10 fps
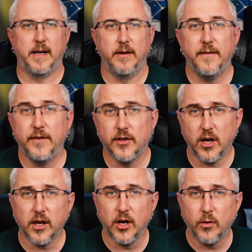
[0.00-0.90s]
Now, if you're
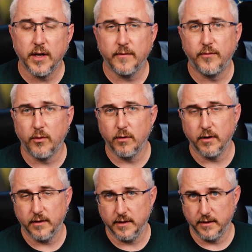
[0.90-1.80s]
not going
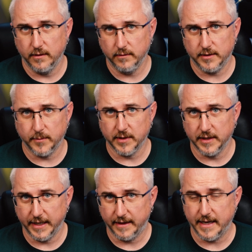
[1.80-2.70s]
for something
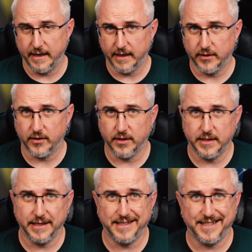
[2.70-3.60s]
like that Star
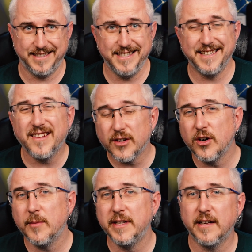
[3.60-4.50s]
6SE. Another common